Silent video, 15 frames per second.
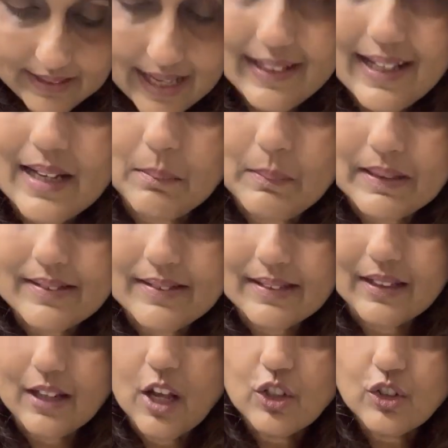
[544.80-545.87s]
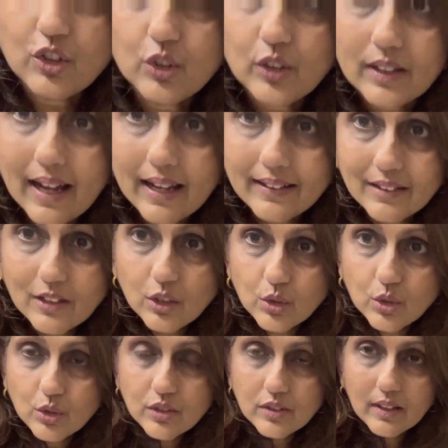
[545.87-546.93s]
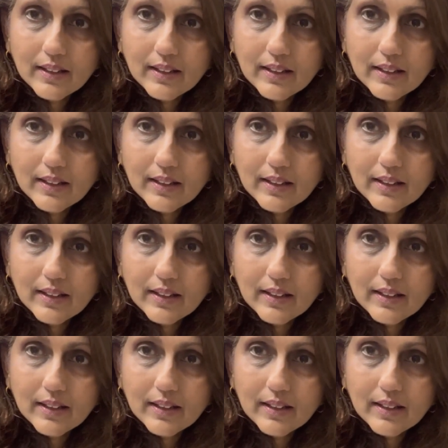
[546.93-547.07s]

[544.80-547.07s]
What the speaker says: that and mixed it. So you can either use